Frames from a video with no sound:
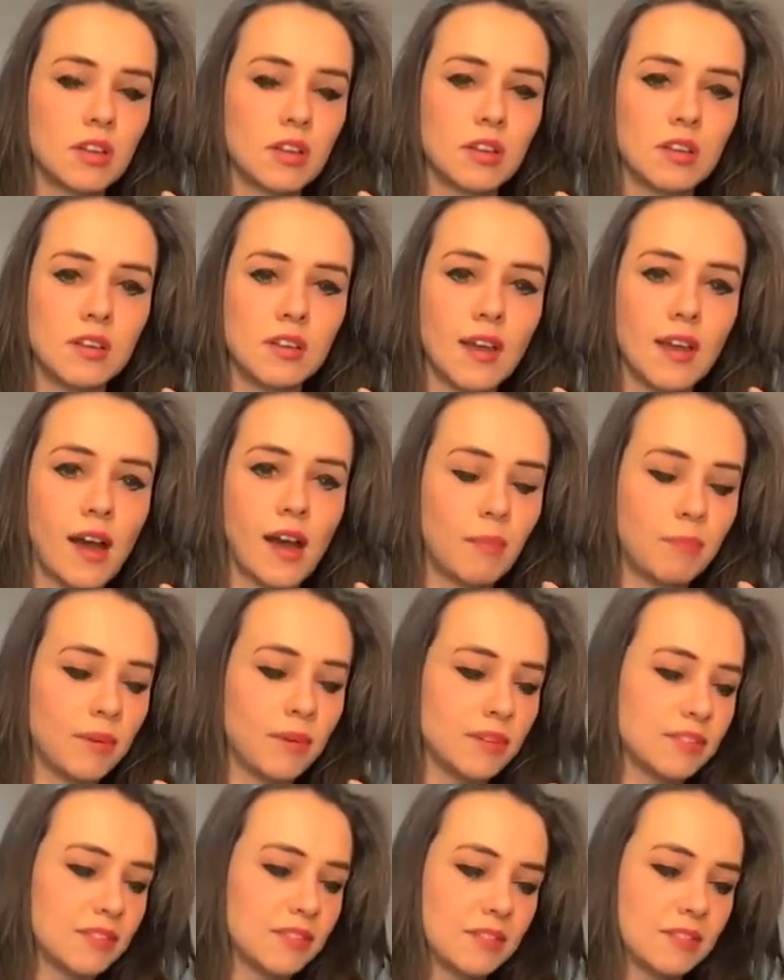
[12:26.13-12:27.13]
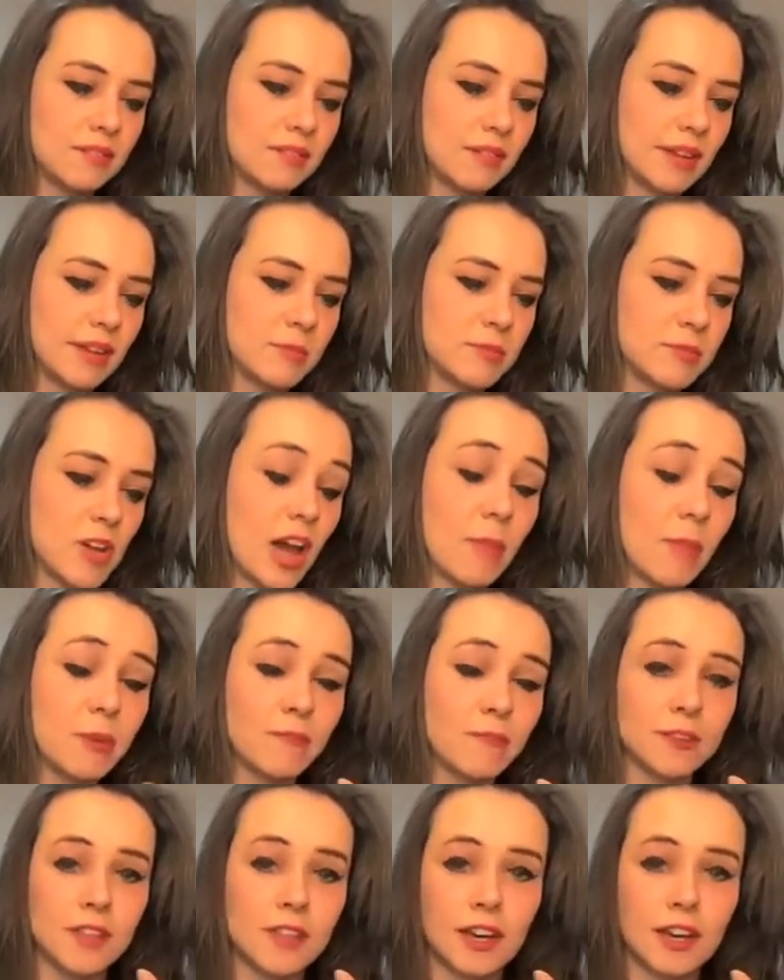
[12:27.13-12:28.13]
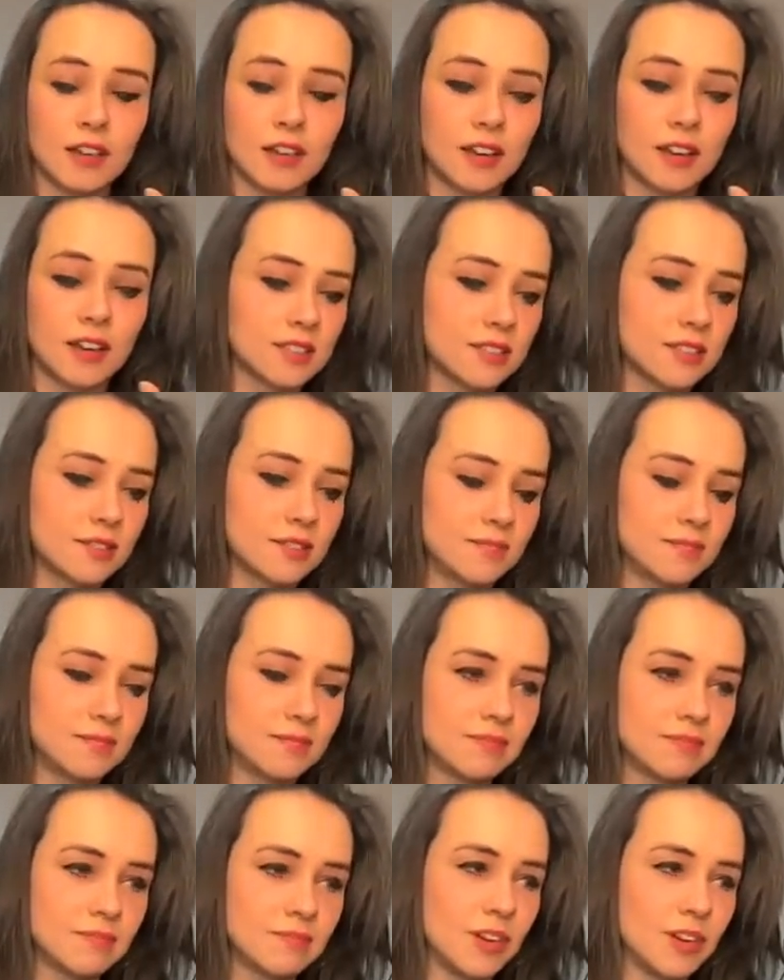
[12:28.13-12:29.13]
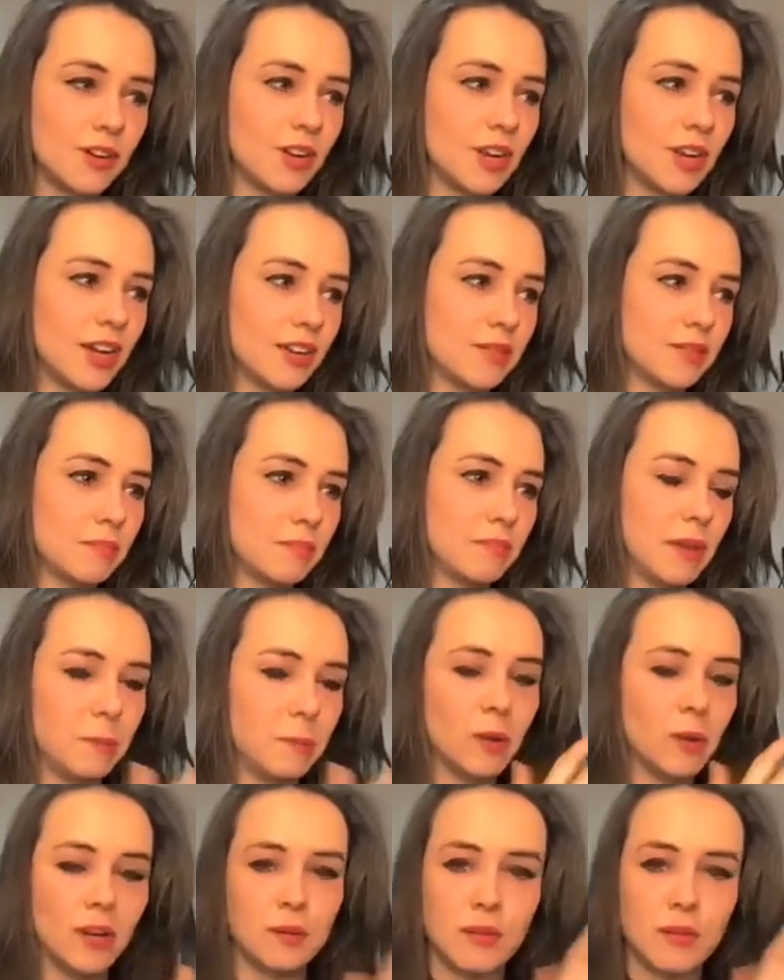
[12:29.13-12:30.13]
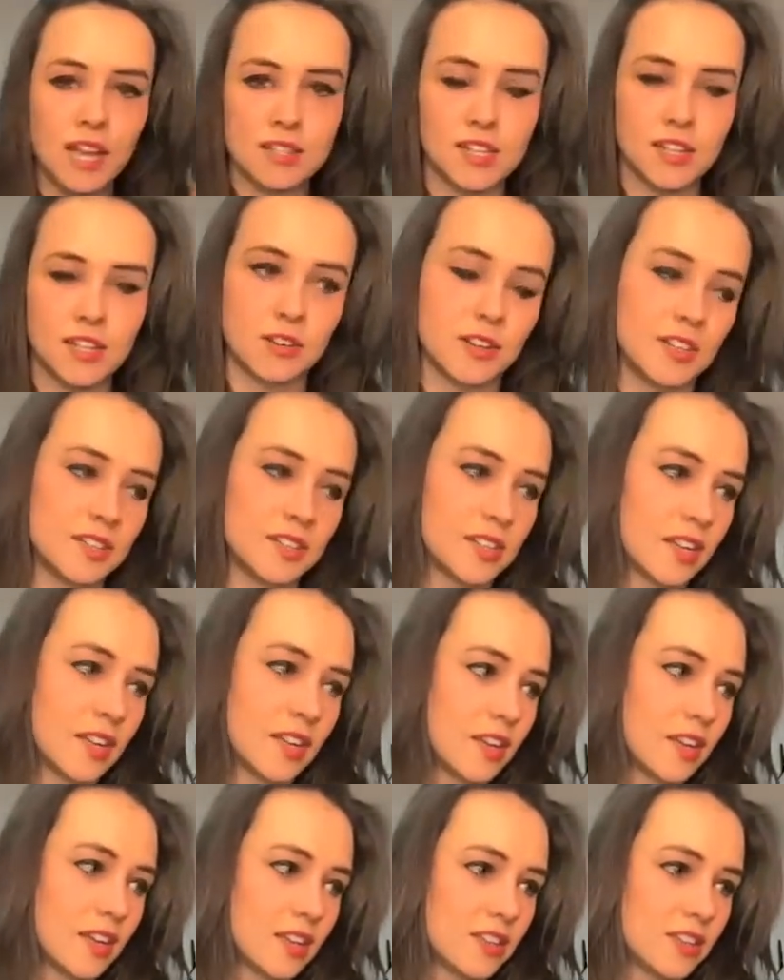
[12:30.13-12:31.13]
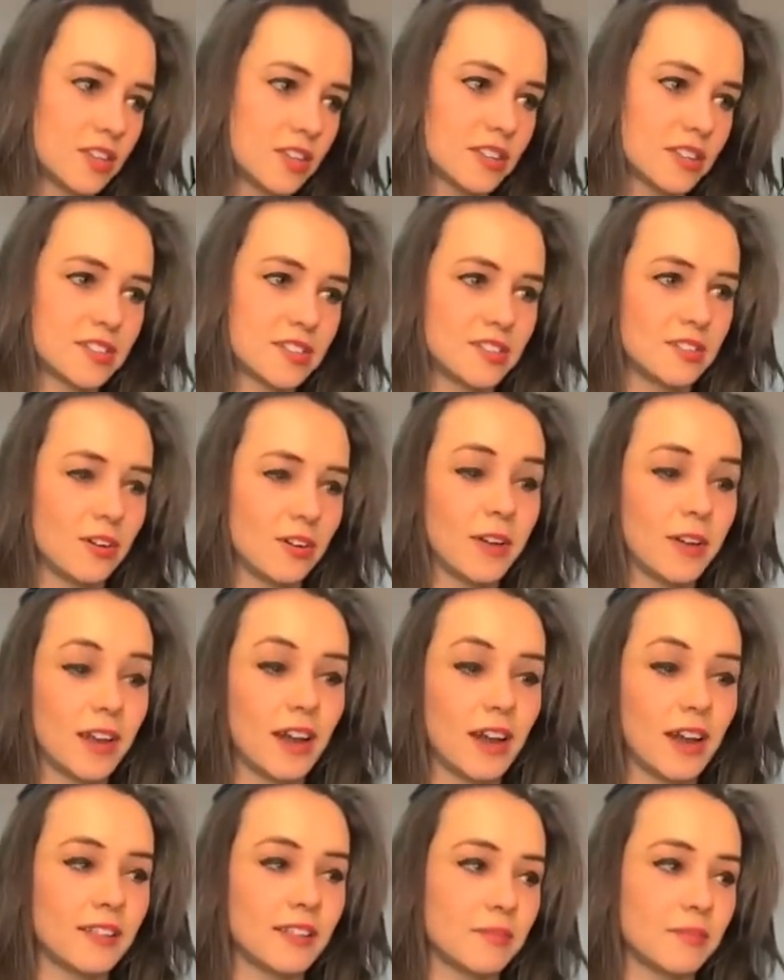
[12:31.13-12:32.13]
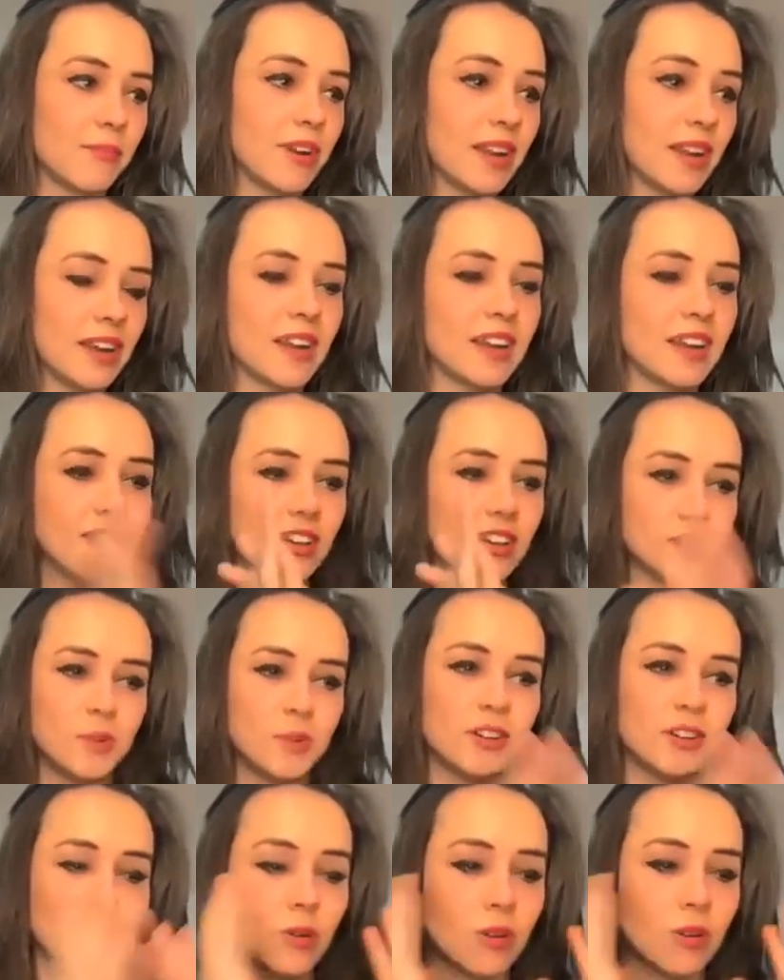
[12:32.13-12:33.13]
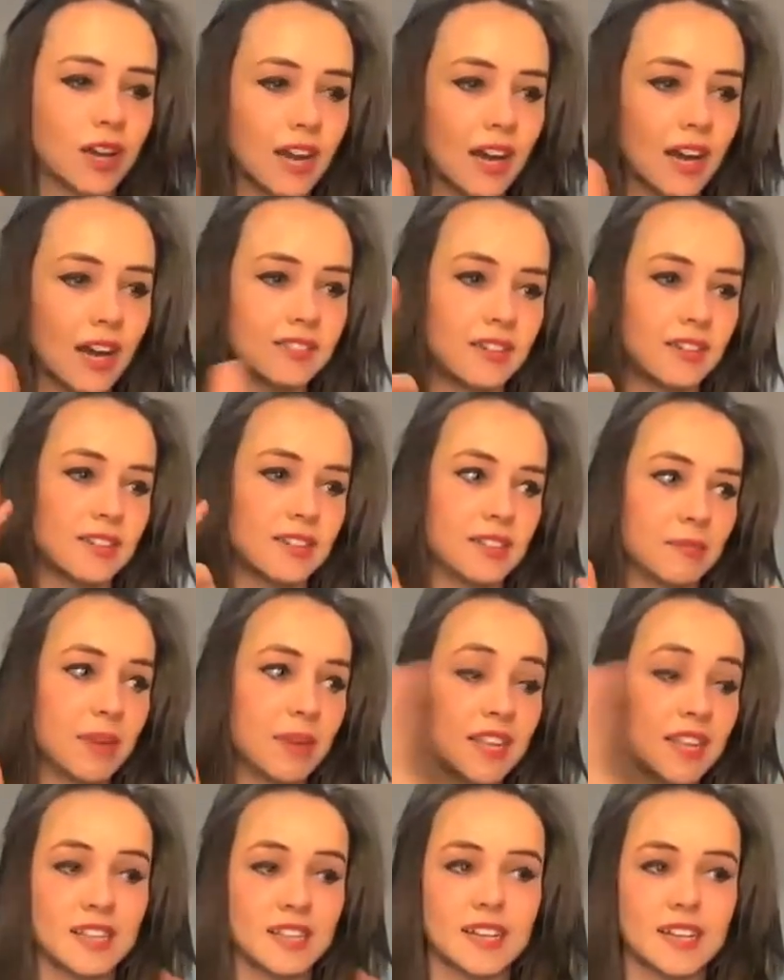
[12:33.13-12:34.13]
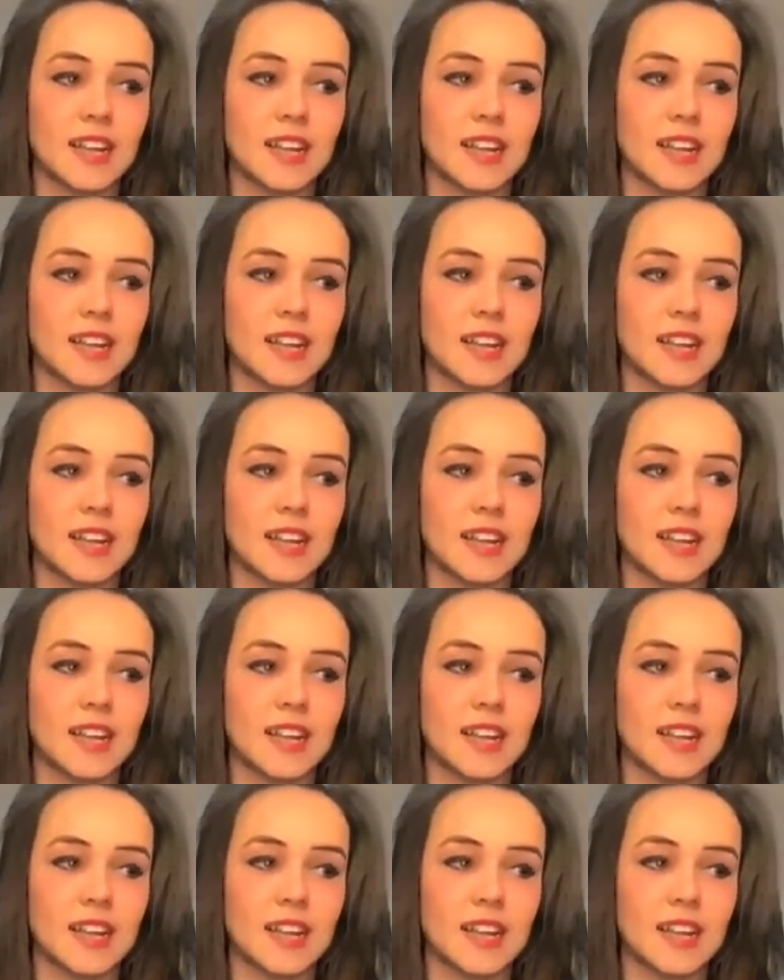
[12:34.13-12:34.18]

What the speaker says: Yeah, but I'm so happy for that because like people in Mexico is just, oh my God, Mariana and KSHMR Kolkata is amazing.